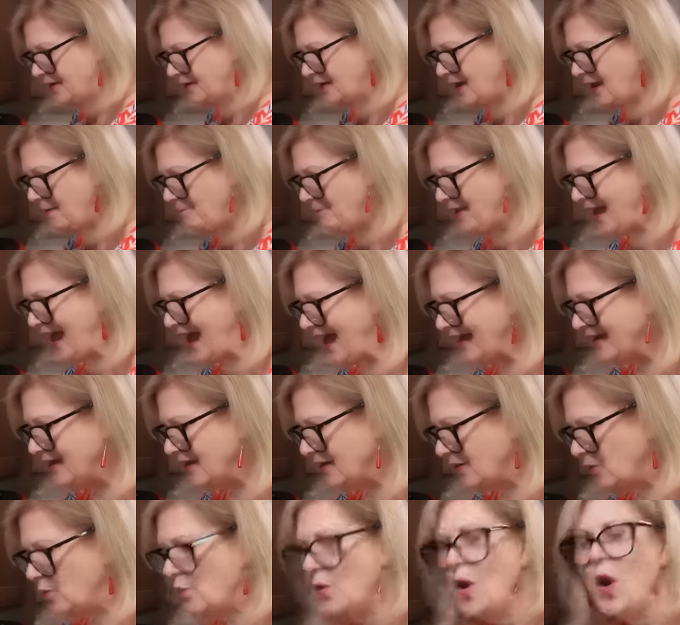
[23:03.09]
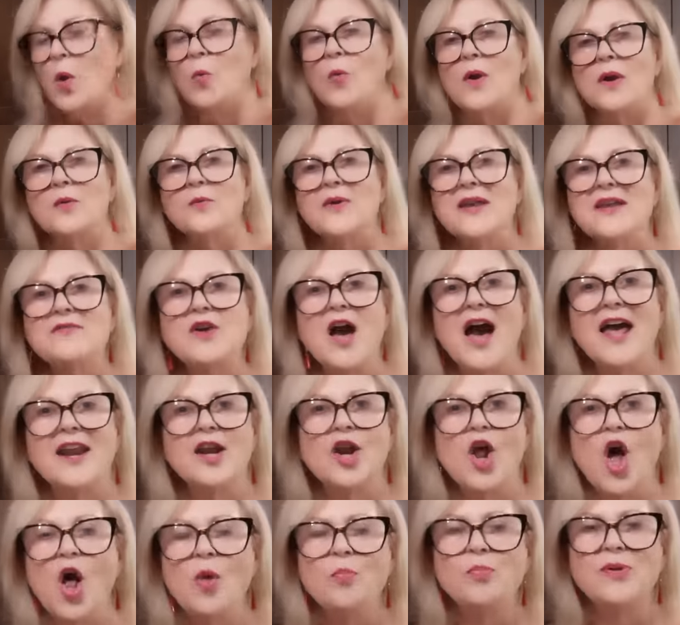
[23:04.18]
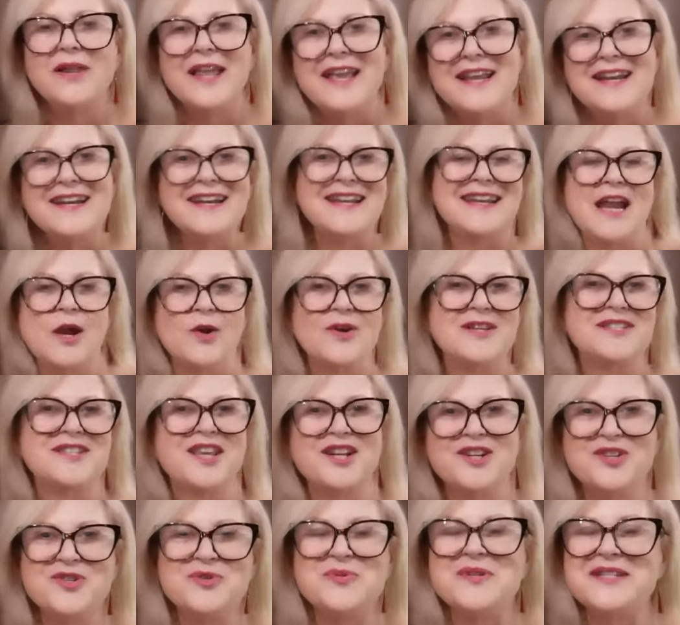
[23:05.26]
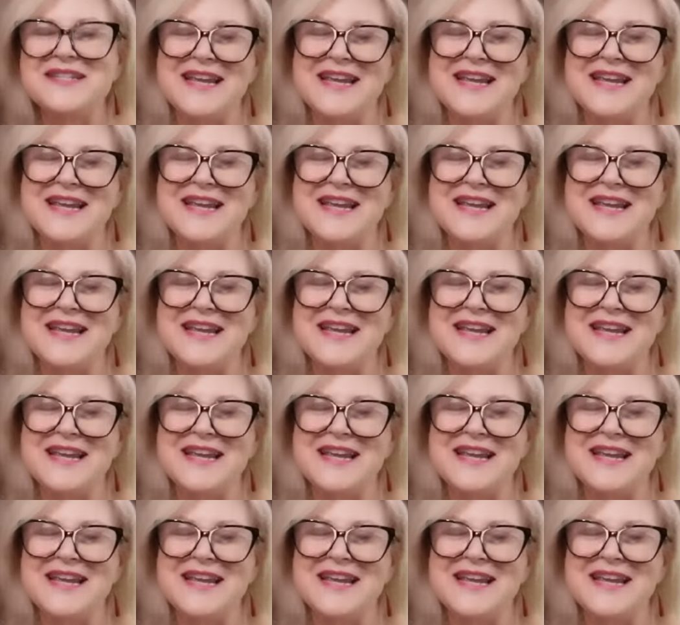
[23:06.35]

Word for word: come back when we've got it all plated and Harry's gonna do a